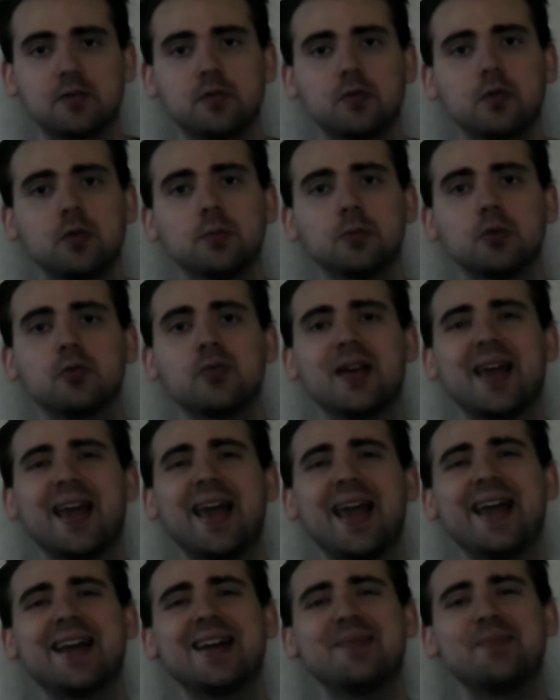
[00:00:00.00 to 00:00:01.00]
Four movie
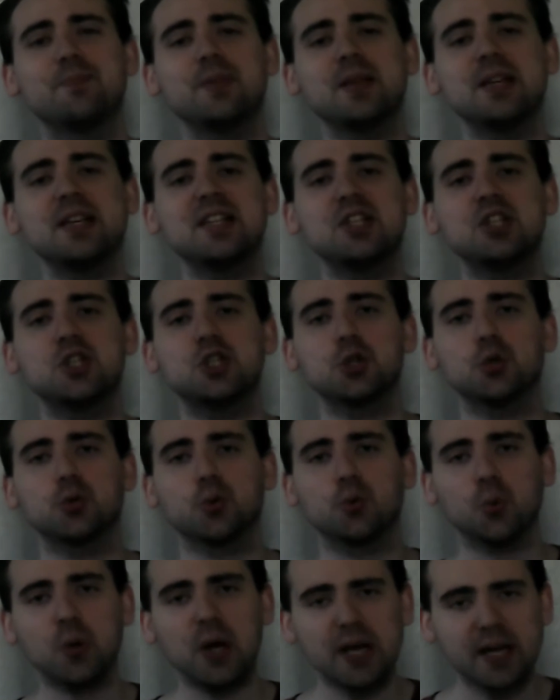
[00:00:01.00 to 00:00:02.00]
and being
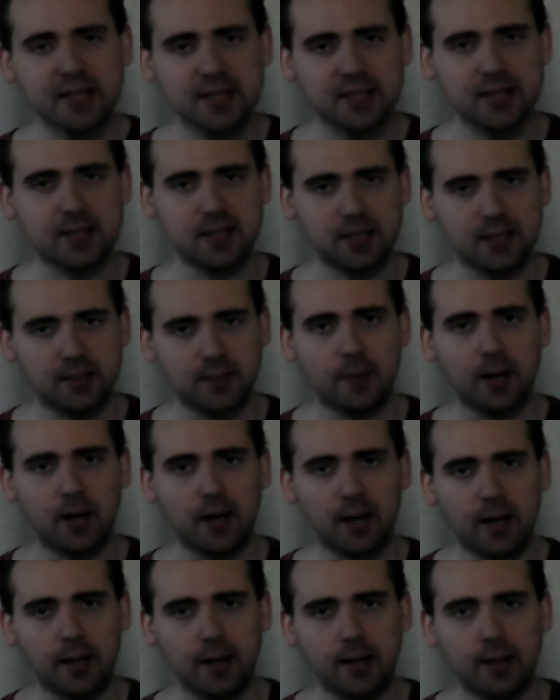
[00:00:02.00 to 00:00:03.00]
directed
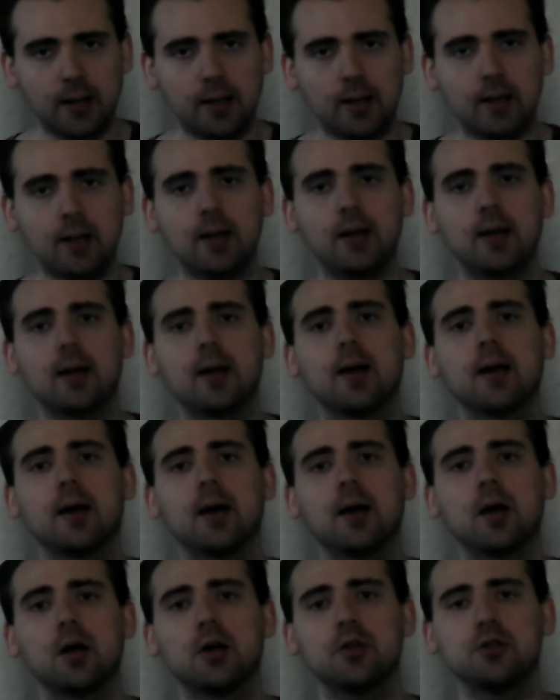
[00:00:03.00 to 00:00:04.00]
by
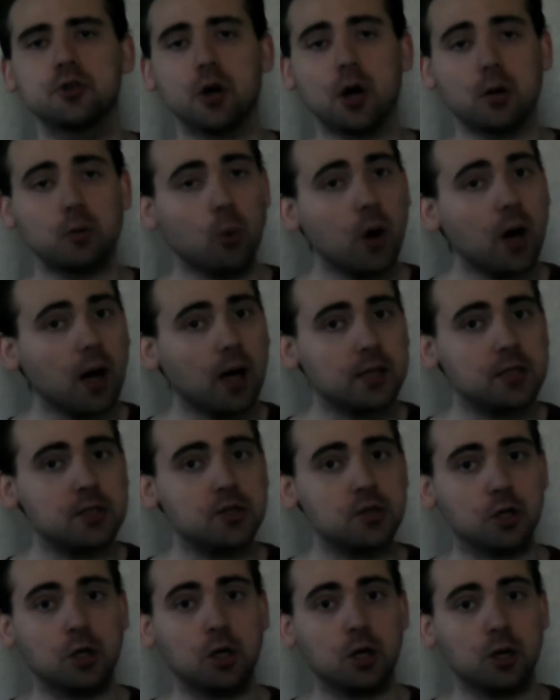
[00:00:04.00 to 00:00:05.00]
John Watts,
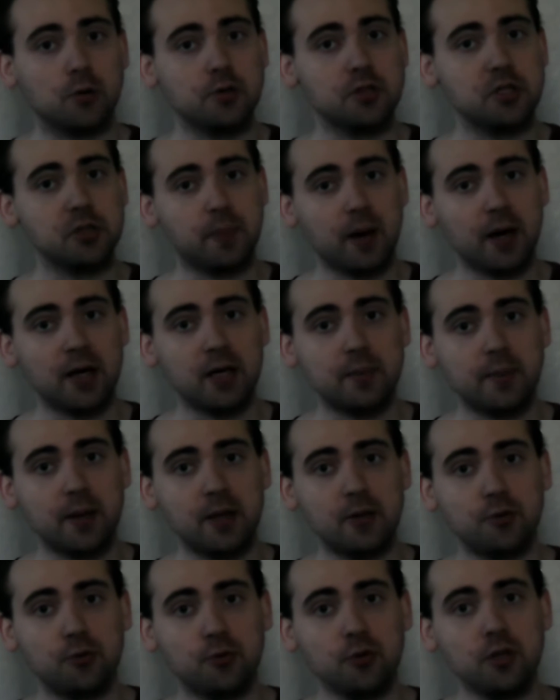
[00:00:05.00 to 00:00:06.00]
the current Spider-Man
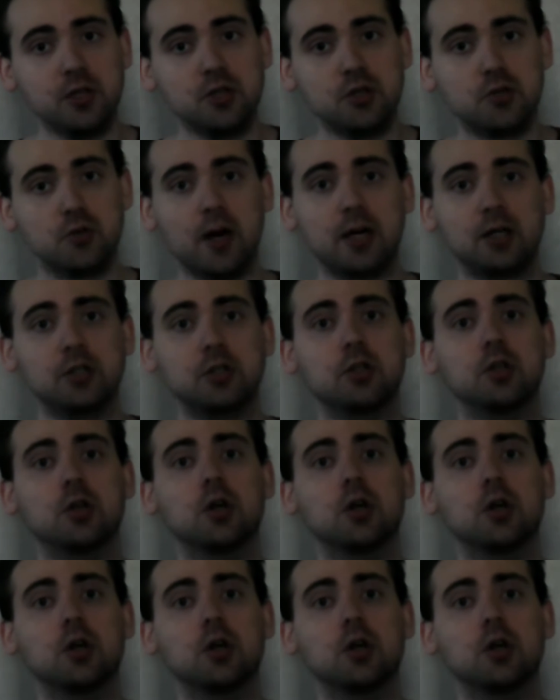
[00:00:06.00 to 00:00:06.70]
3 director.